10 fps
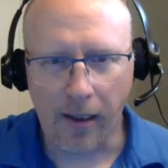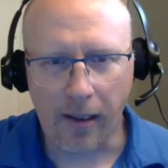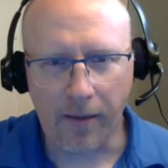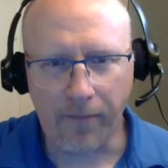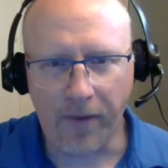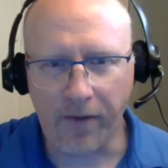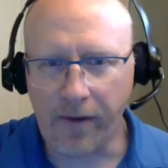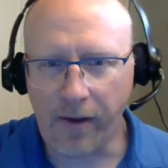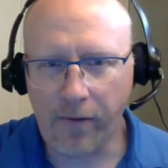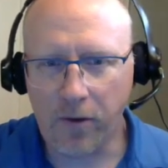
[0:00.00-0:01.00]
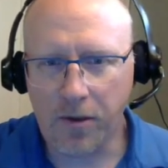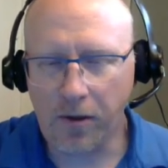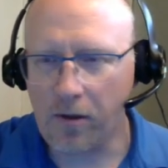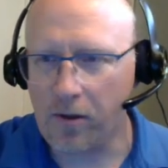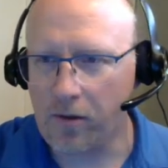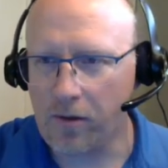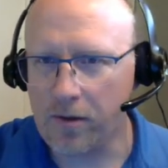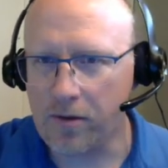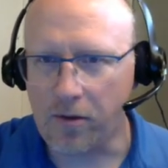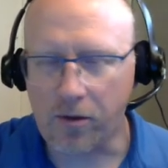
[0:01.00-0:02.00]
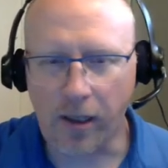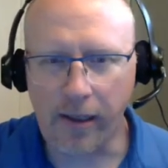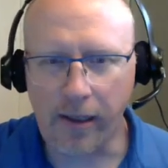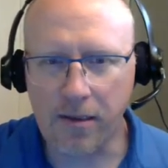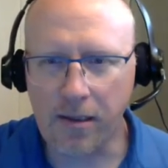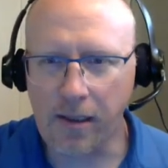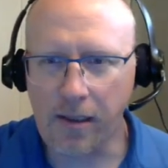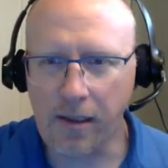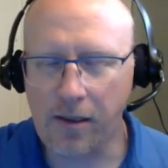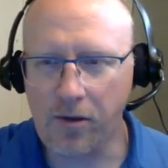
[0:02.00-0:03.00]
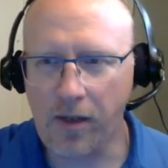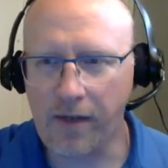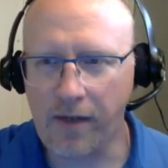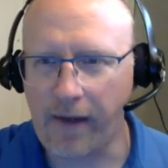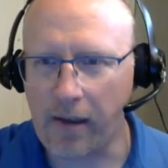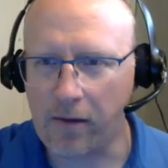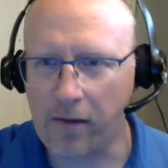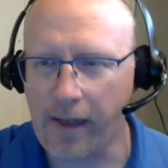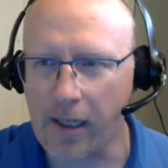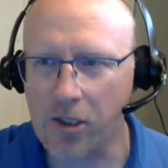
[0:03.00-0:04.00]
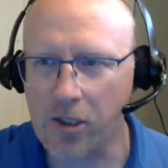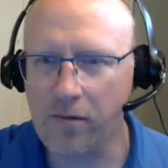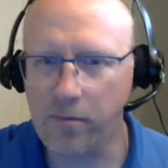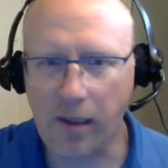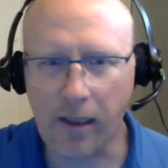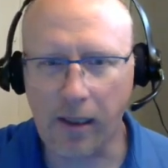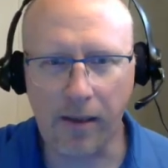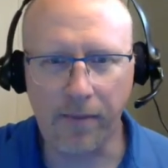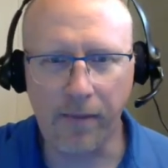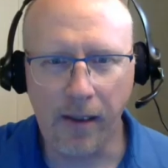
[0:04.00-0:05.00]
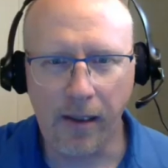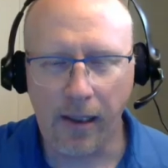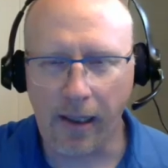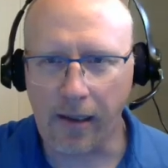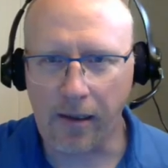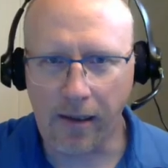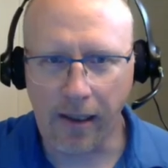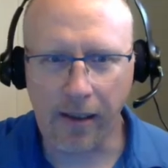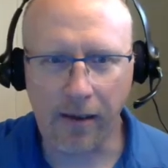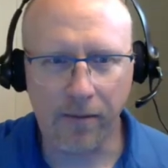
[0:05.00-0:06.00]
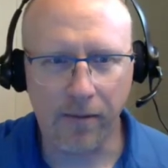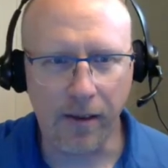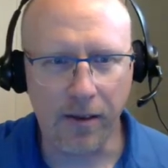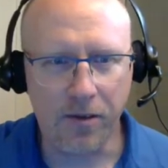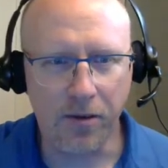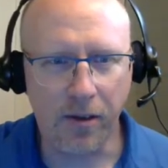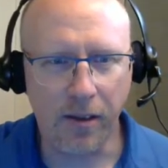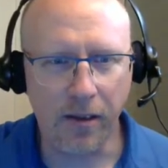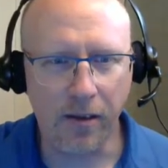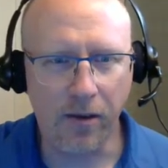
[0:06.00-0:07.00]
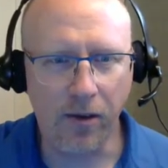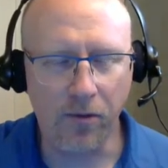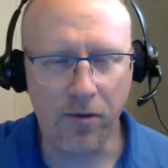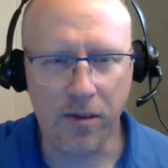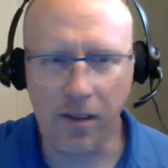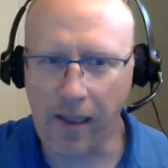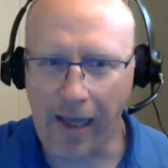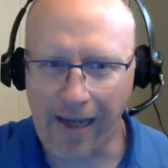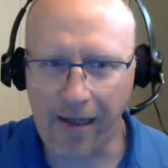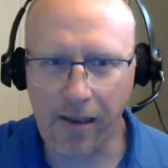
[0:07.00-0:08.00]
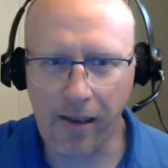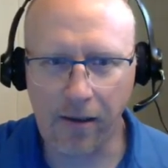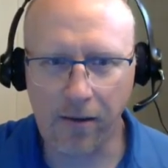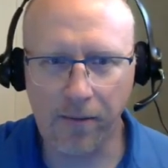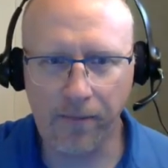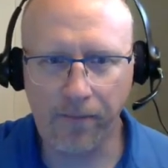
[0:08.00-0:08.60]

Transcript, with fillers: Um, the very first thing you can do is to try and see that you have a valid connection um, and data is you can use the edit link